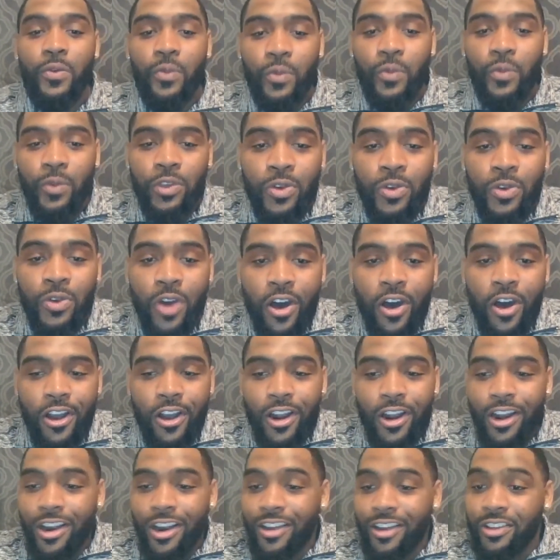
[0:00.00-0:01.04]
you
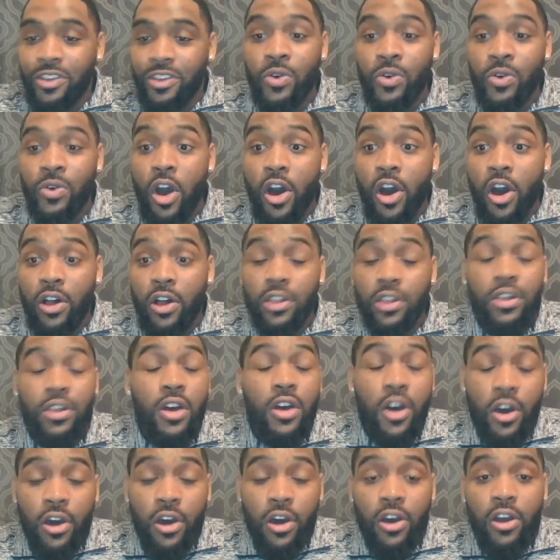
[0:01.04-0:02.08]
all
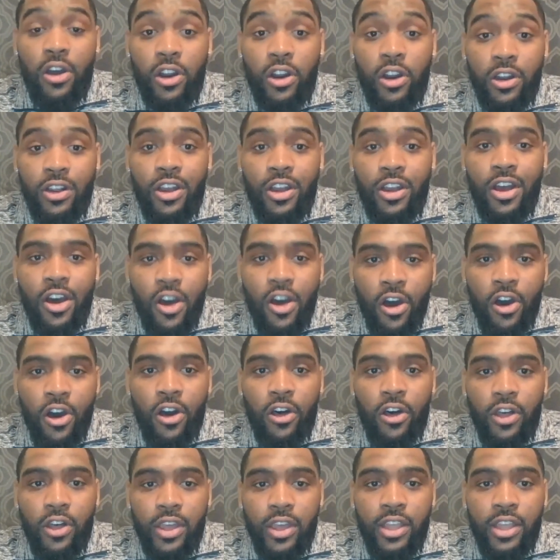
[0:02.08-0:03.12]
are
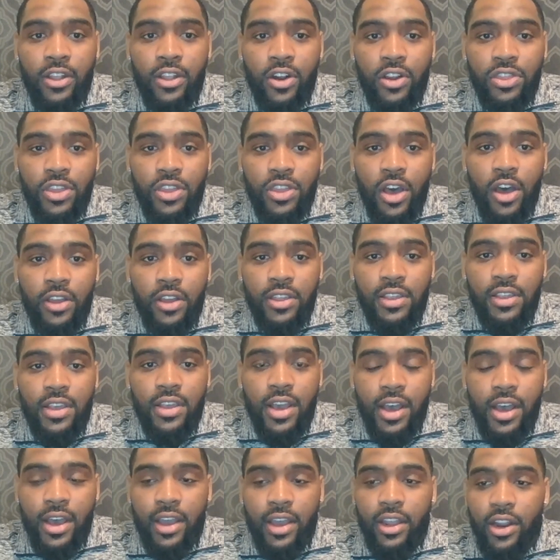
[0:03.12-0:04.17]
all in our thoughts
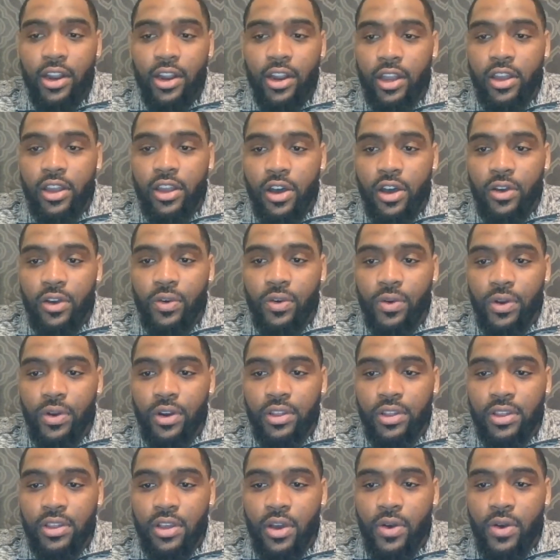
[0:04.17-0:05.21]
here at Concord.
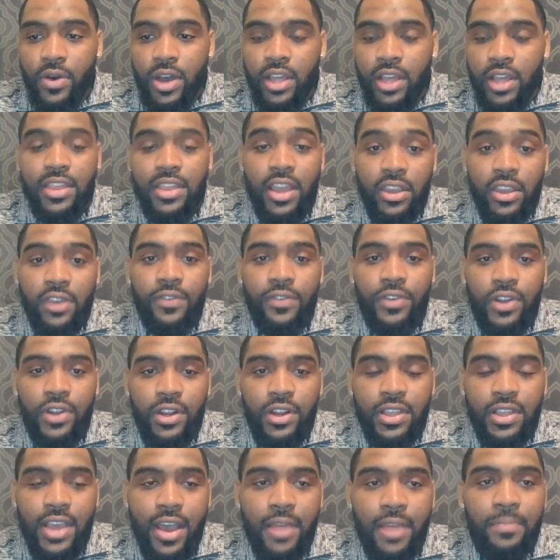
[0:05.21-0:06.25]
So thank you for your
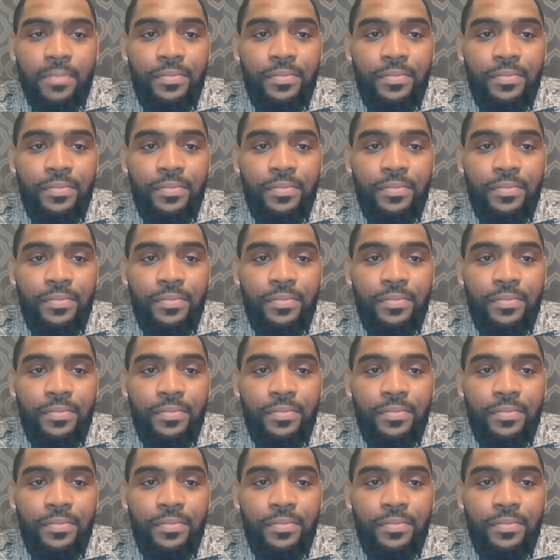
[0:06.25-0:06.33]
time.